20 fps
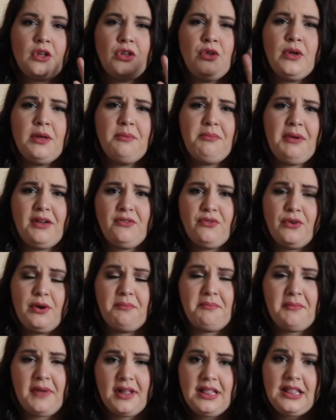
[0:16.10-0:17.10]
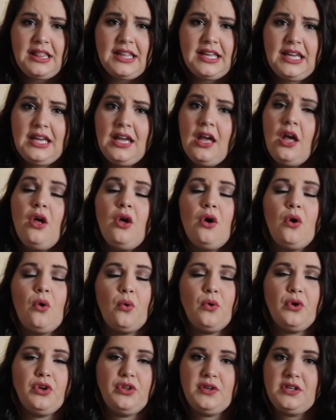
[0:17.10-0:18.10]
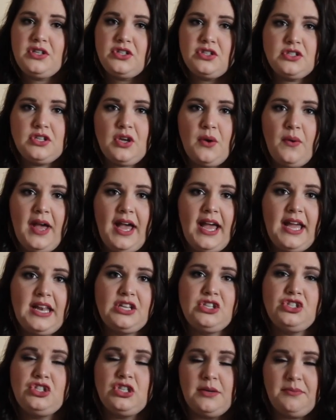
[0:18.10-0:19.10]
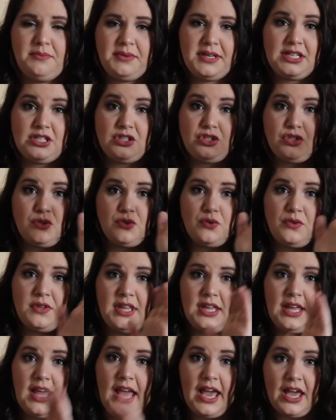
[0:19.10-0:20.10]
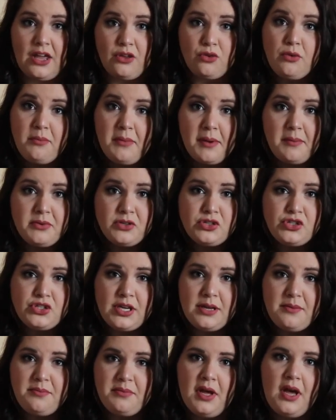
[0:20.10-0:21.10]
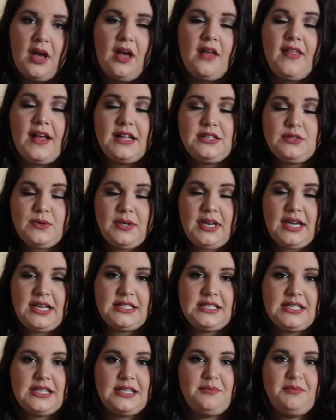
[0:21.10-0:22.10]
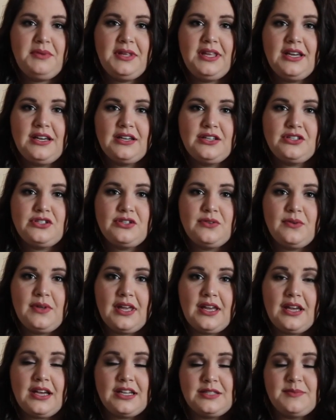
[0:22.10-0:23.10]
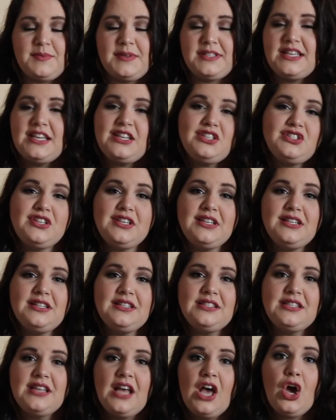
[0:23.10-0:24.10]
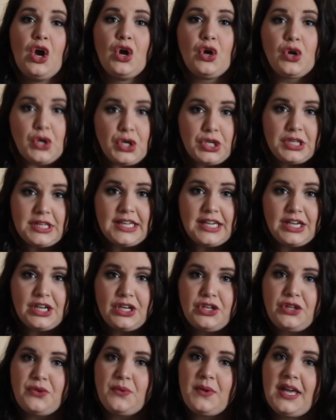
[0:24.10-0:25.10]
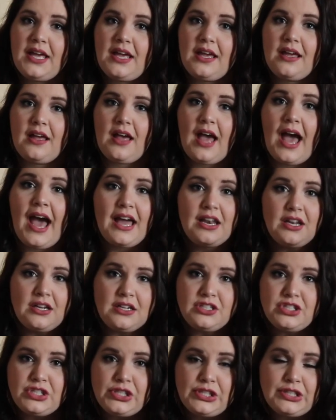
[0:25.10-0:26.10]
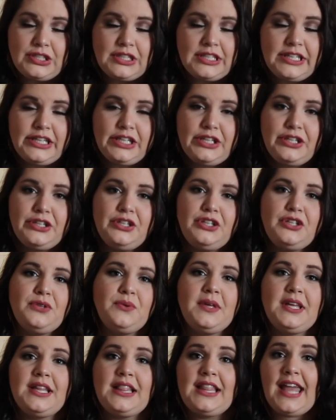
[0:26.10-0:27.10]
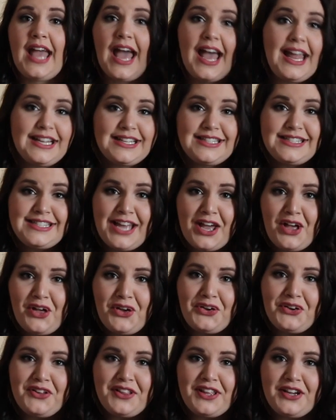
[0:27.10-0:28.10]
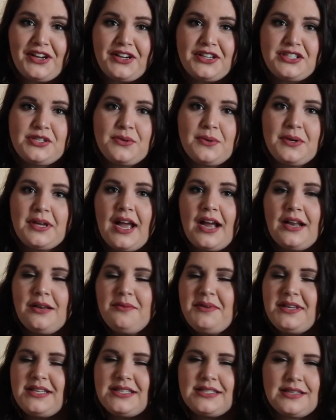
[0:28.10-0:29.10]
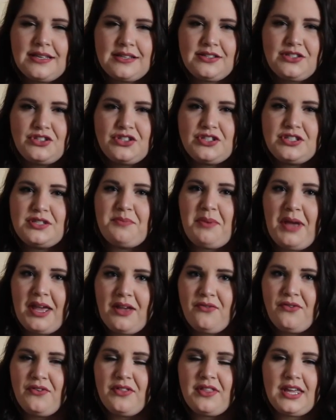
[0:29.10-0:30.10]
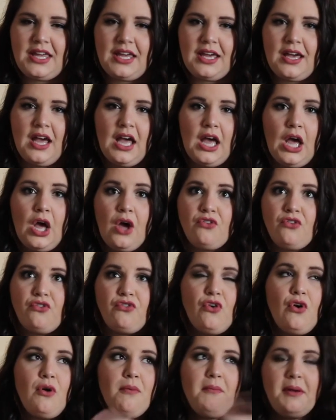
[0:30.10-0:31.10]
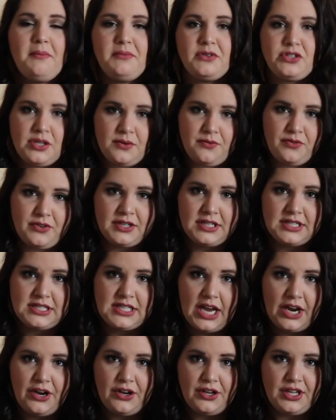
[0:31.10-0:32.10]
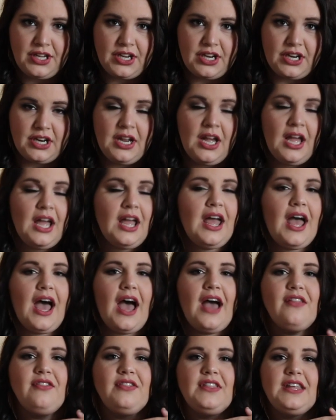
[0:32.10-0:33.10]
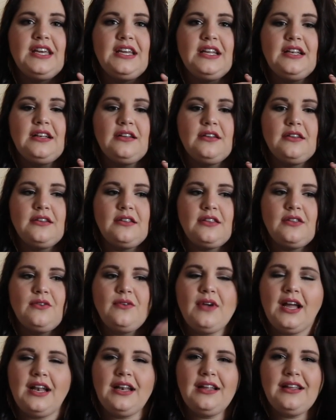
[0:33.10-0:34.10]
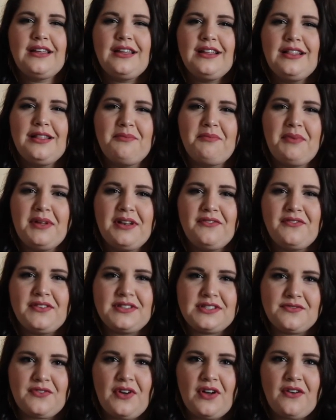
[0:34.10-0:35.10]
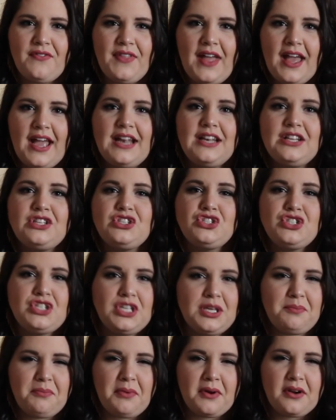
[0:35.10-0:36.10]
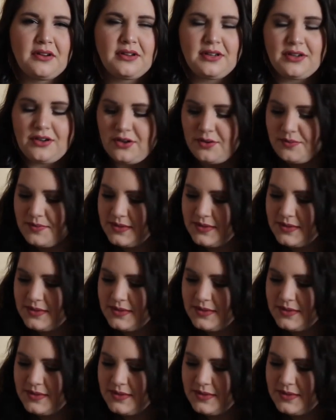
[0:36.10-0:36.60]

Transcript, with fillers: You can pay for it monthly or you can just go ahead and jump into the annual membership. That's what I did because you get customizations earlier, you get add-ons earlier, you get the edit sale earlier, so it kind of makes sense just to pay for the full membership for an entire year and then you kind of get the benefits of all of that and it's cheaper, you know what